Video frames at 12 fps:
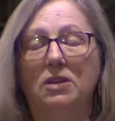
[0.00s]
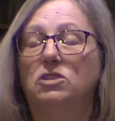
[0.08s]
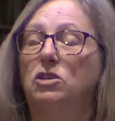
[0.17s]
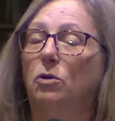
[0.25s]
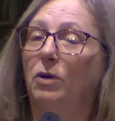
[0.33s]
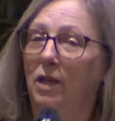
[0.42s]

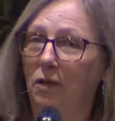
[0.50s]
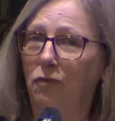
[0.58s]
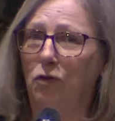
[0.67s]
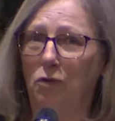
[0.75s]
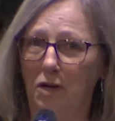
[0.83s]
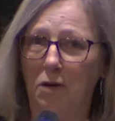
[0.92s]
So if
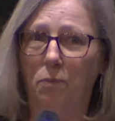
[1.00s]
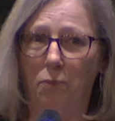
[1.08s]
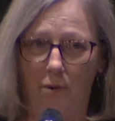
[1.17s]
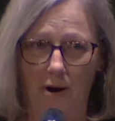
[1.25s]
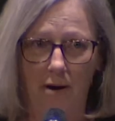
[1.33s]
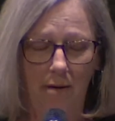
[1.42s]
you need
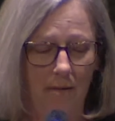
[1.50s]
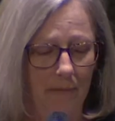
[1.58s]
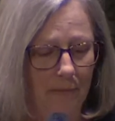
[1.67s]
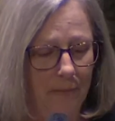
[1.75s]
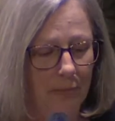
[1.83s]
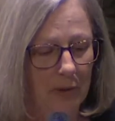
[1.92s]
prayer
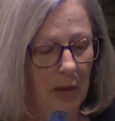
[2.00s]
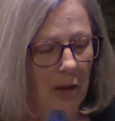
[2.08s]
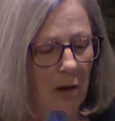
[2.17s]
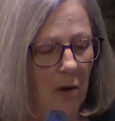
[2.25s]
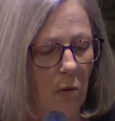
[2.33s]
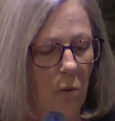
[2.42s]

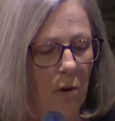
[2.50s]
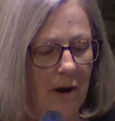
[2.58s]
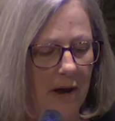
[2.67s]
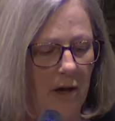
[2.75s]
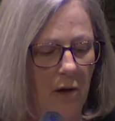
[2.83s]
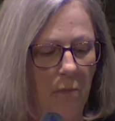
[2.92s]
or
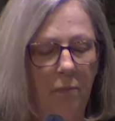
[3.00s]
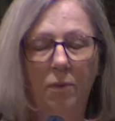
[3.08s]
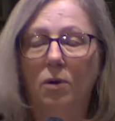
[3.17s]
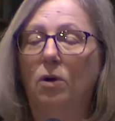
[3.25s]
help